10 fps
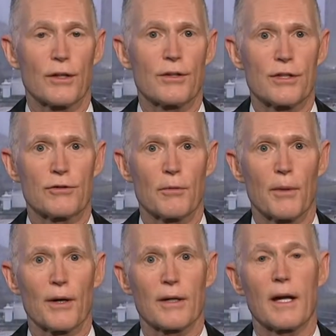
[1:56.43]
goods into
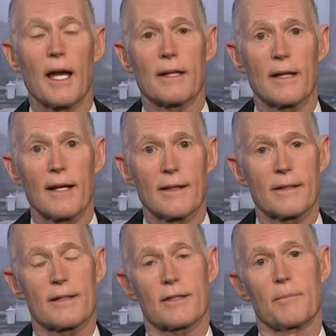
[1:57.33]
America and not
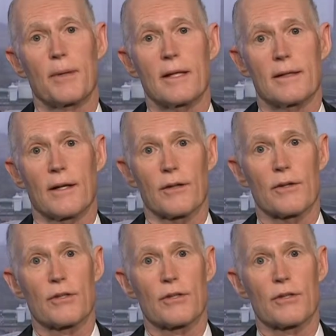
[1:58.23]
letting us compete there.